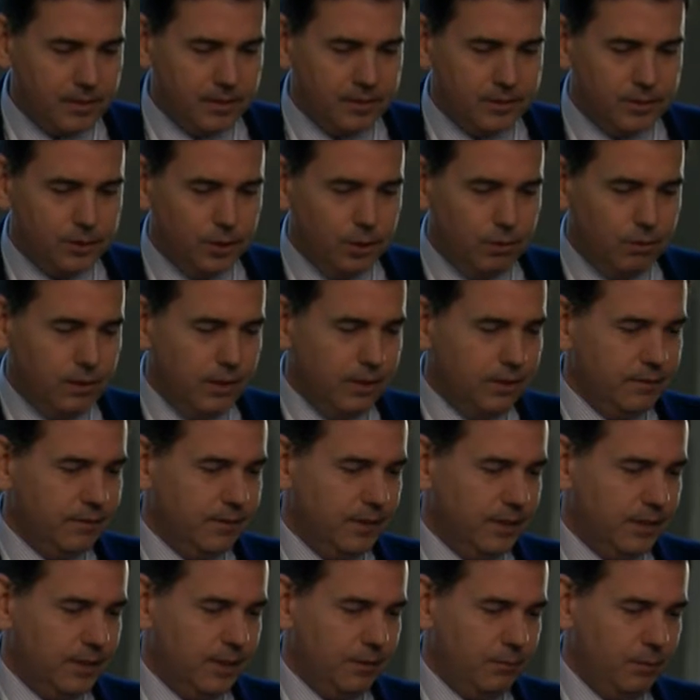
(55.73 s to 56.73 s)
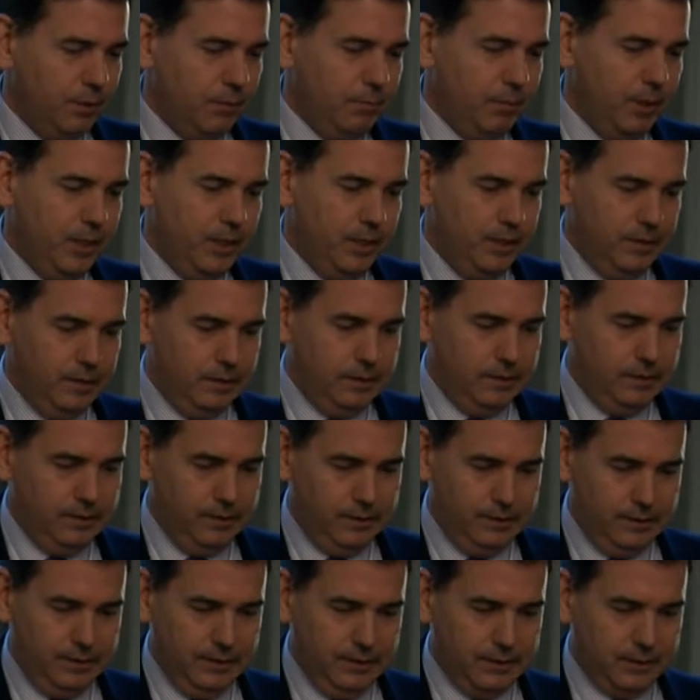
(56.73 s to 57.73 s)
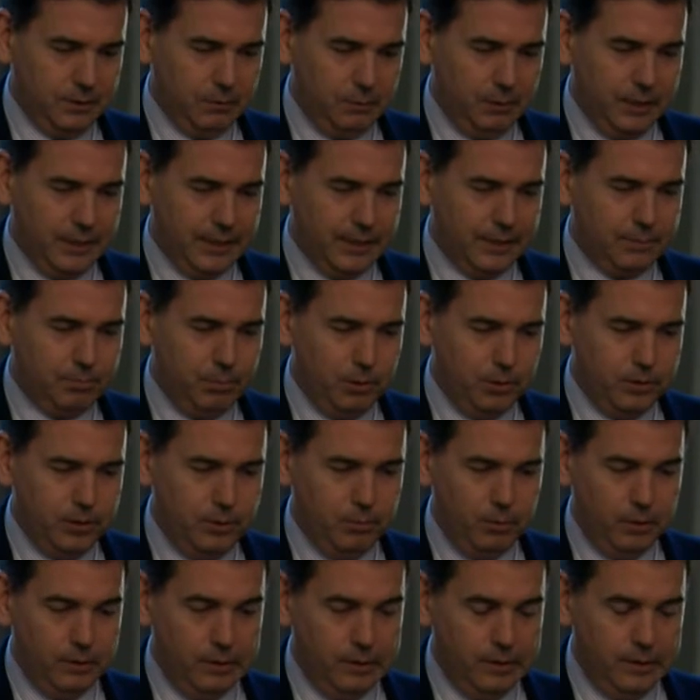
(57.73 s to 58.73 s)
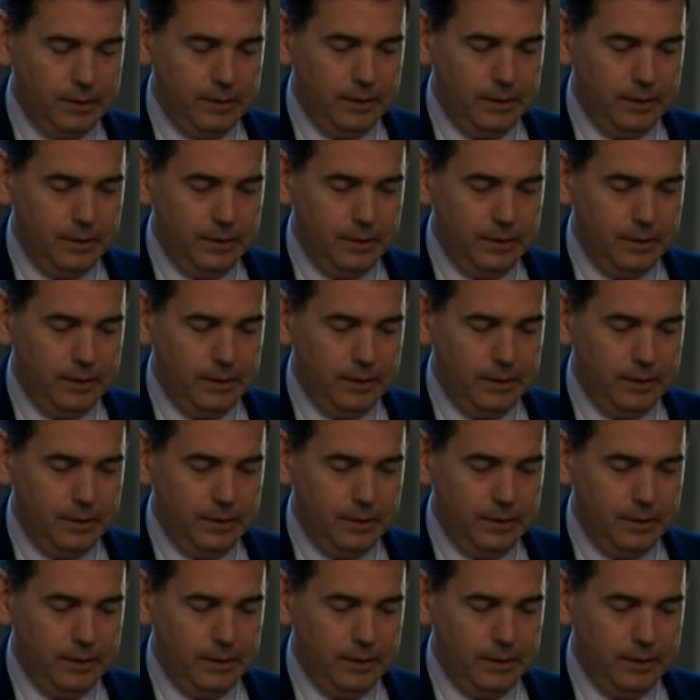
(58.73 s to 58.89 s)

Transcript: so I think I will be as quick as possible.